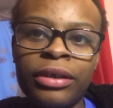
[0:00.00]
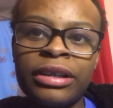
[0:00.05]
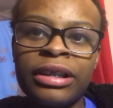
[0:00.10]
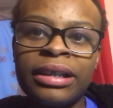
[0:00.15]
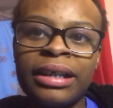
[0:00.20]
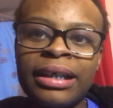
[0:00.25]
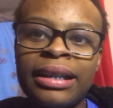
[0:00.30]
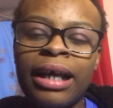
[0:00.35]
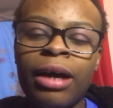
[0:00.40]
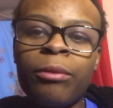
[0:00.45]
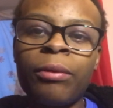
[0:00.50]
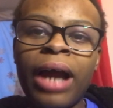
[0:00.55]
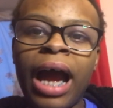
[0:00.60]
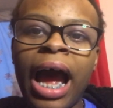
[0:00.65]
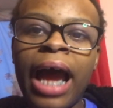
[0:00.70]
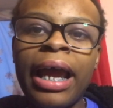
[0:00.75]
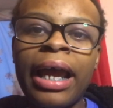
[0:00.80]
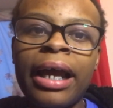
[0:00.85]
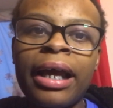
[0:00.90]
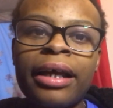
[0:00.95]
so then that way
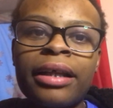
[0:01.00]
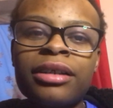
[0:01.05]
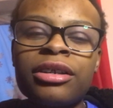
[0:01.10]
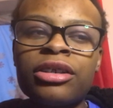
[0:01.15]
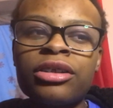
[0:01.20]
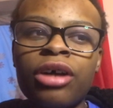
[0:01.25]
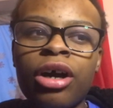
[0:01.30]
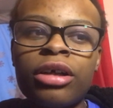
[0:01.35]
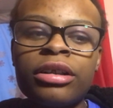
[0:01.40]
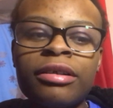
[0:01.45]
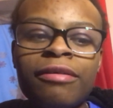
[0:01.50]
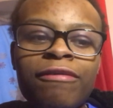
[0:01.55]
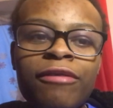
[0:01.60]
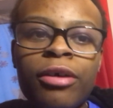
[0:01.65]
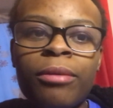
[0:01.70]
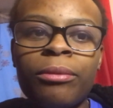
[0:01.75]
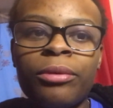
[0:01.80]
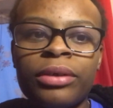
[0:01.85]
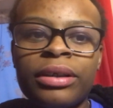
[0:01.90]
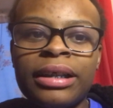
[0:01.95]
I can start to
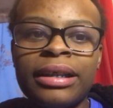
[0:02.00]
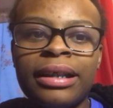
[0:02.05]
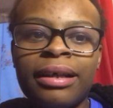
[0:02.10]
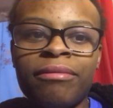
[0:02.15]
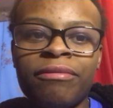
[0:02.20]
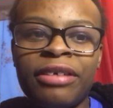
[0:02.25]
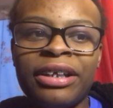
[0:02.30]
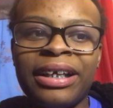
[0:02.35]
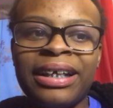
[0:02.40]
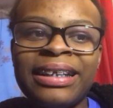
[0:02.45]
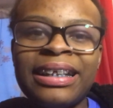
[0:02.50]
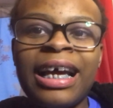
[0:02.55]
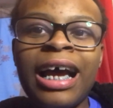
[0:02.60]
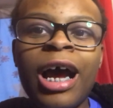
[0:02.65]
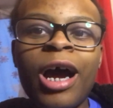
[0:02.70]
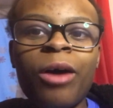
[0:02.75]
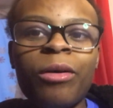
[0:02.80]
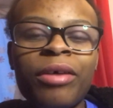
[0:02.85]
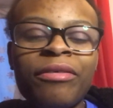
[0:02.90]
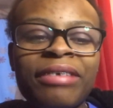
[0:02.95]
film more sit down videos.
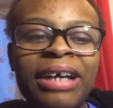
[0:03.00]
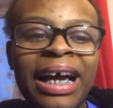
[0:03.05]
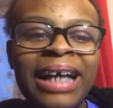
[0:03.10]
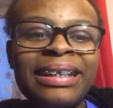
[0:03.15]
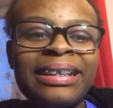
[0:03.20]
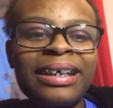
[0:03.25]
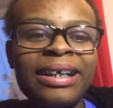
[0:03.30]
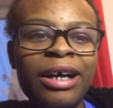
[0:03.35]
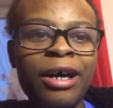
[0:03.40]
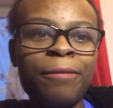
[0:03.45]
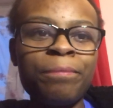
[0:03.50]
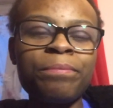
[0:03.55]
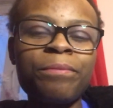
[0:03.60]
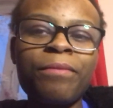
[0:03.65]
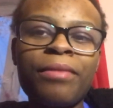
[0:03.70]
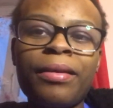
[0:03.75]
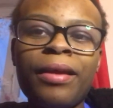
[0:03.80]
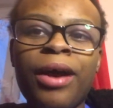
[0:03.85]
However, it hasn't come.